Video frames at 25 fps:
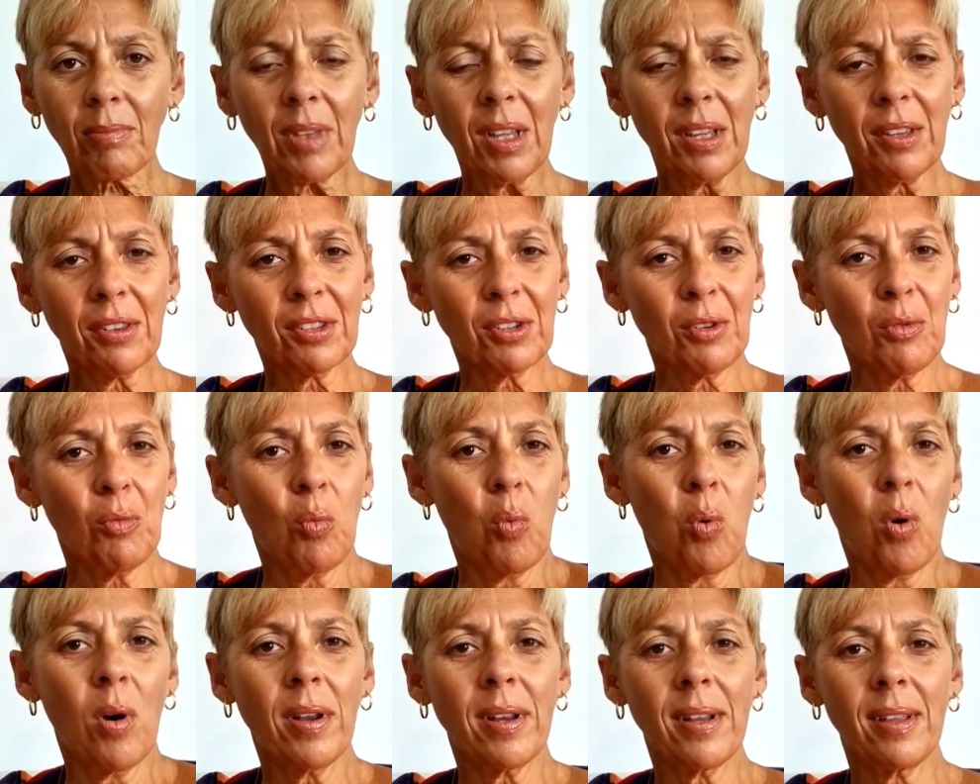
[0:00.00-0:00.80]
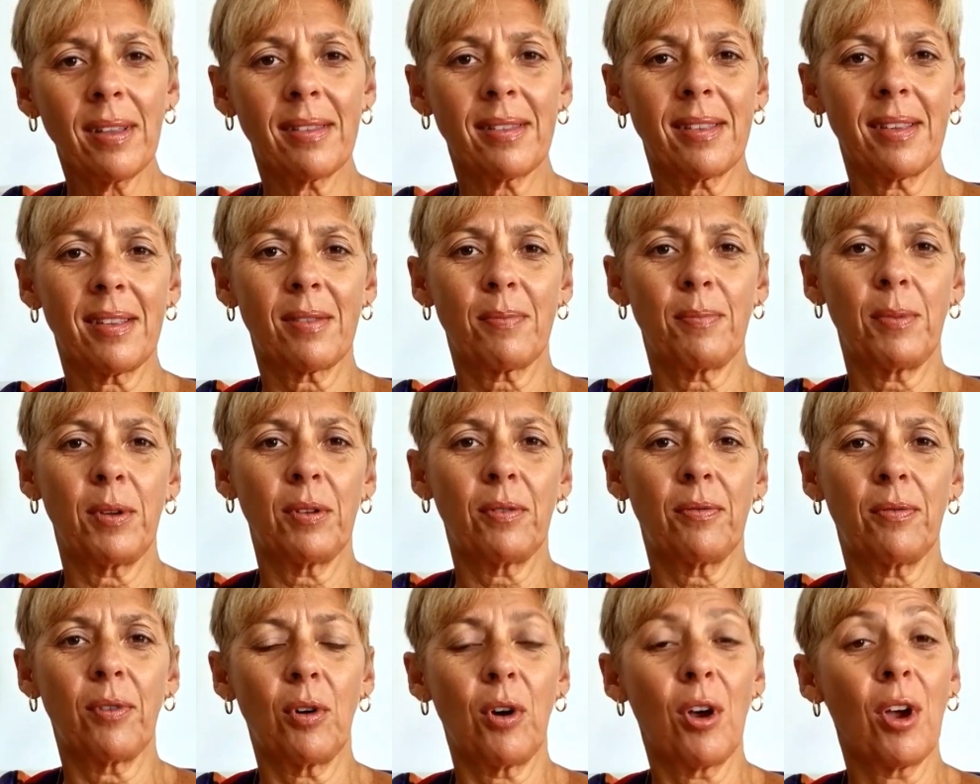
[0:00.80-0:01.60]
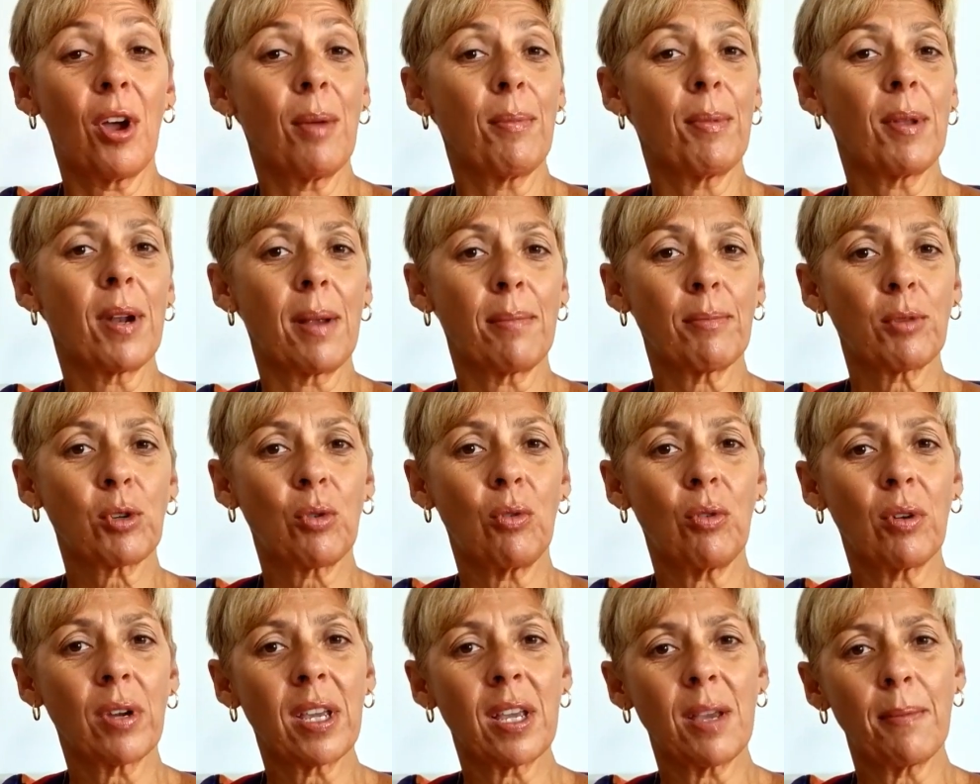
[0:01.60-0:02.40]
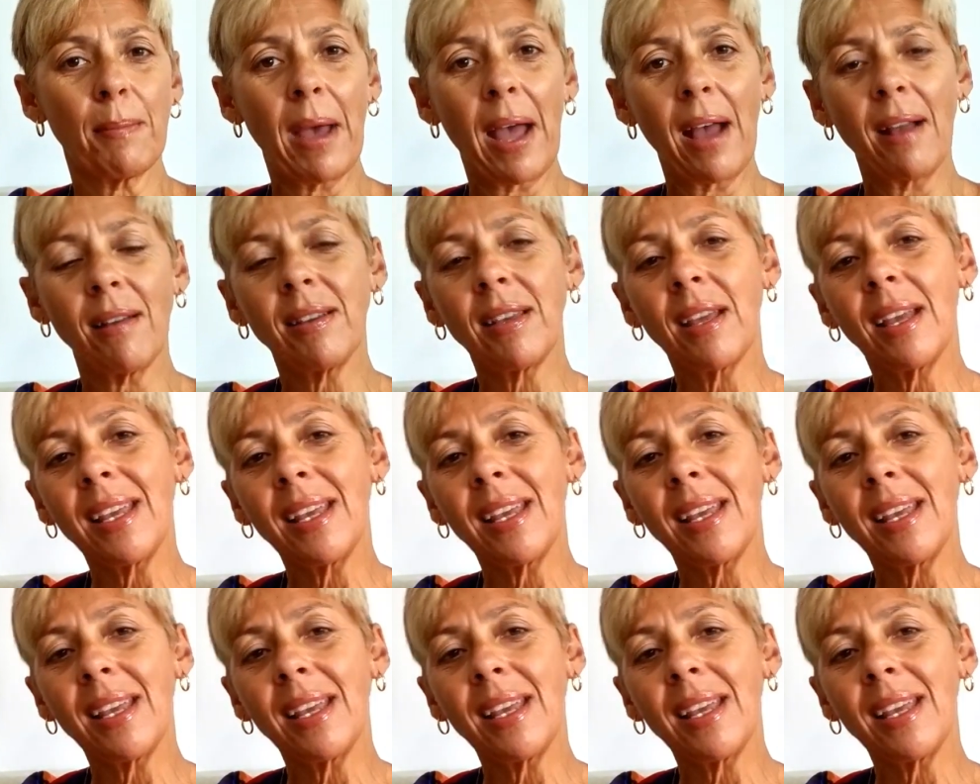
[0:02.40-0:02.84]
So what is this beautiful herb that I'm talking about?